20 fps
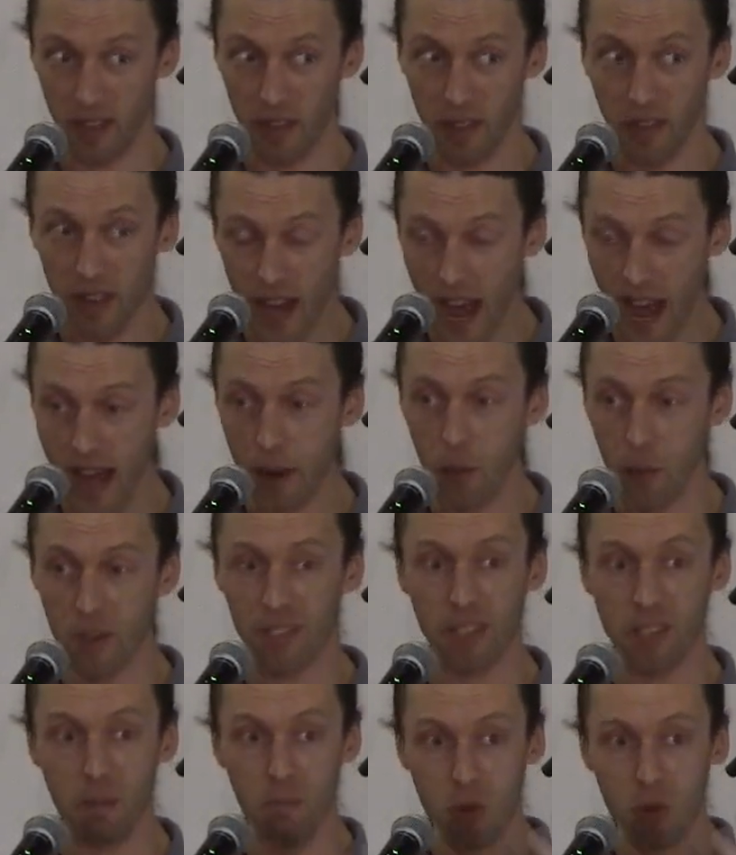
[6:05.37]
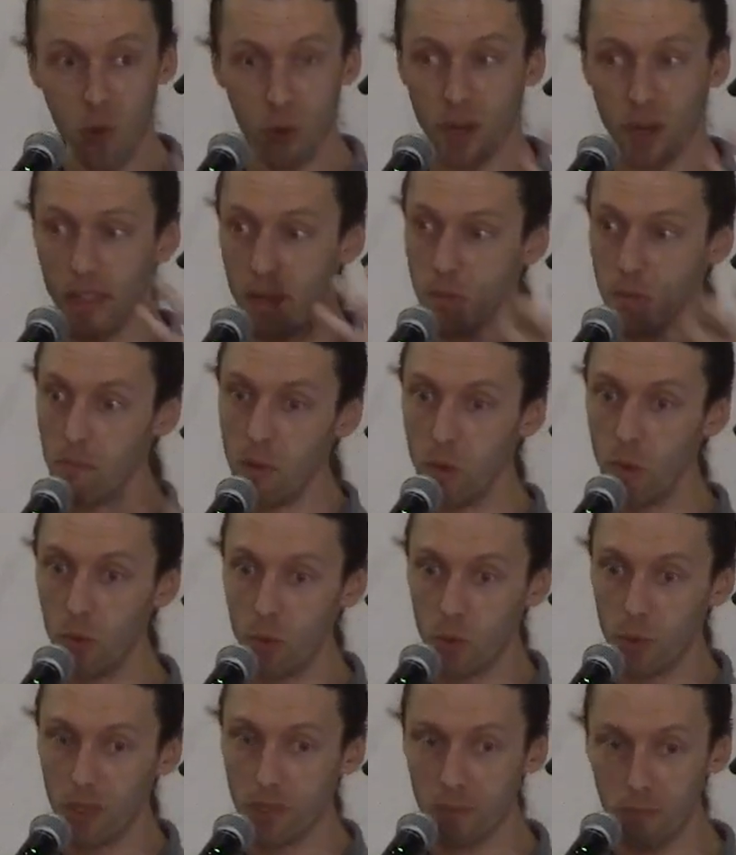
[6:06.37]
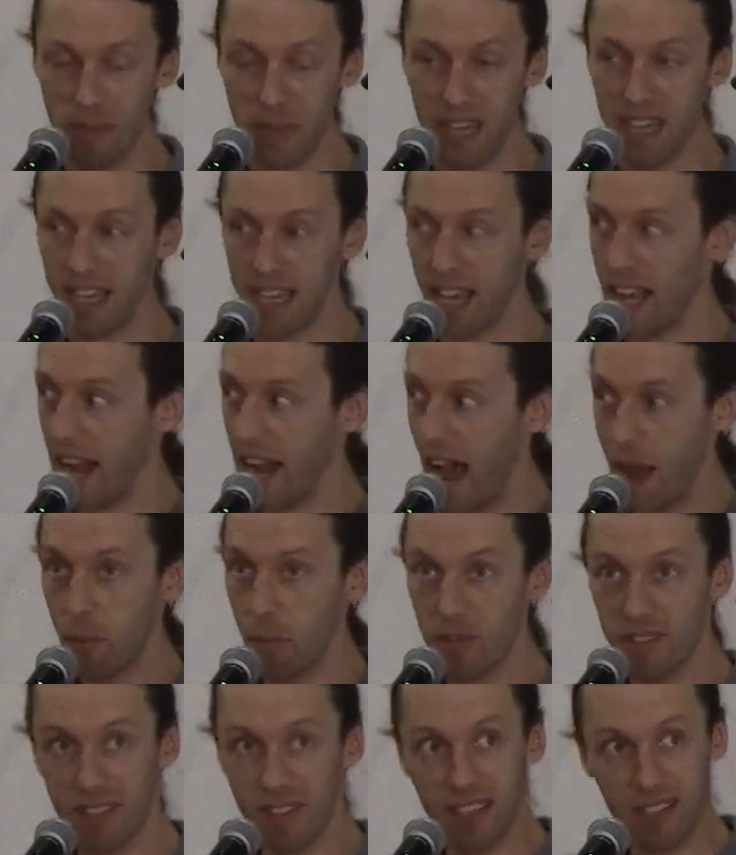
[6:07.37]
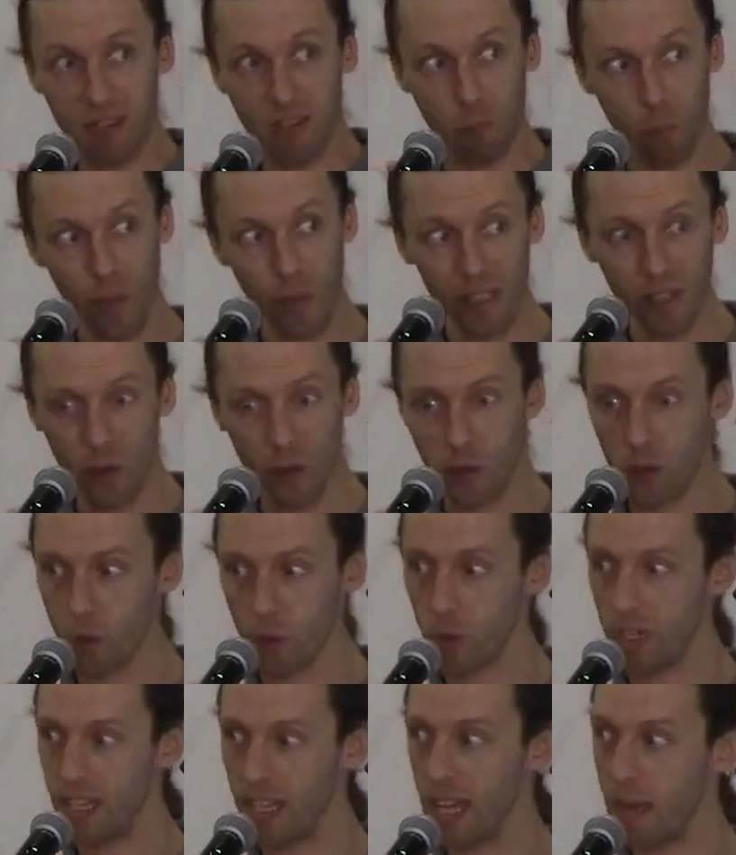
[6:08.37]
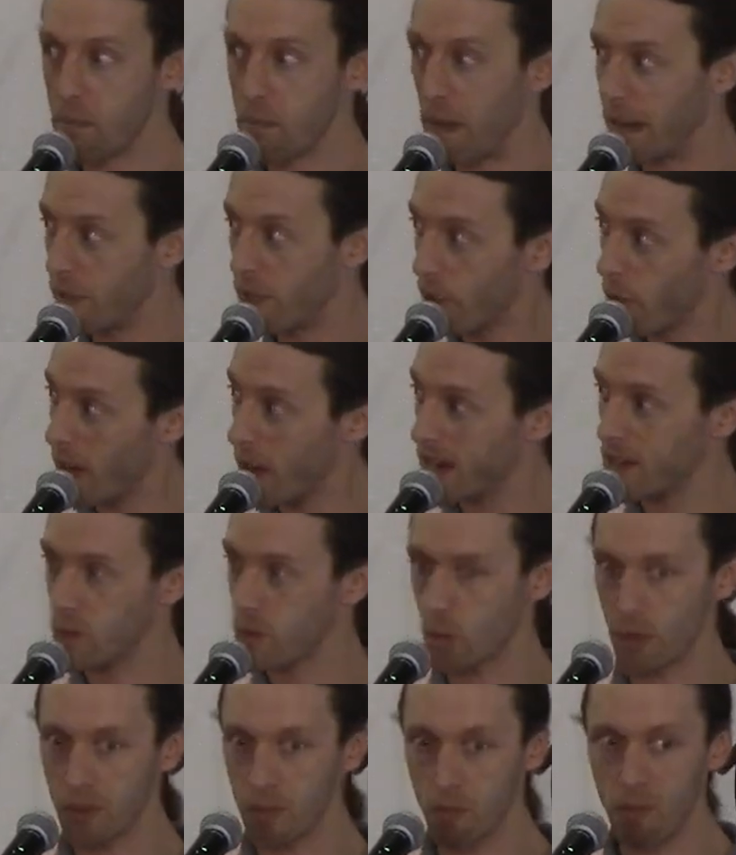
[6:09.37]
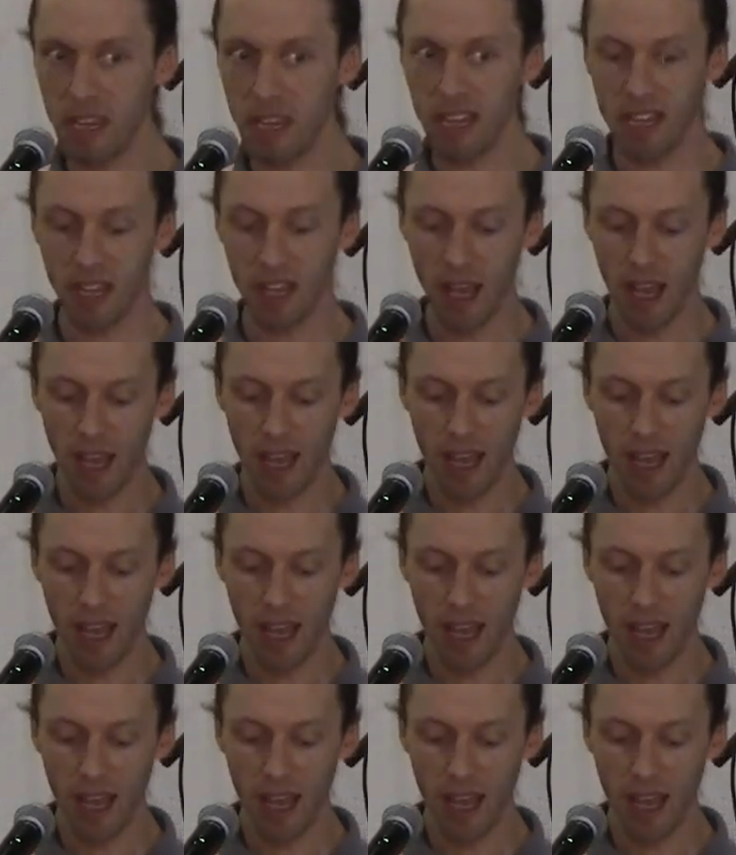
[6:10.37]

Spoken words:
that I was the moon and the moon was me, and I was this willow tree and my friend was me.